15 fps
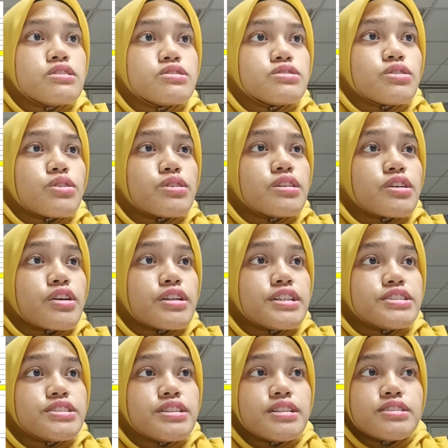So the
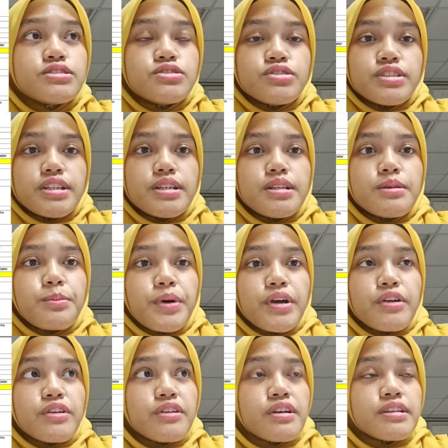condition is 3, the
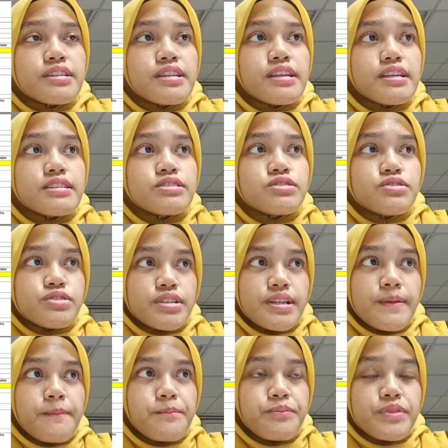priority is
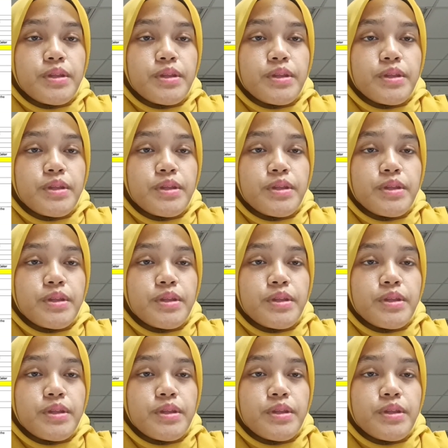3,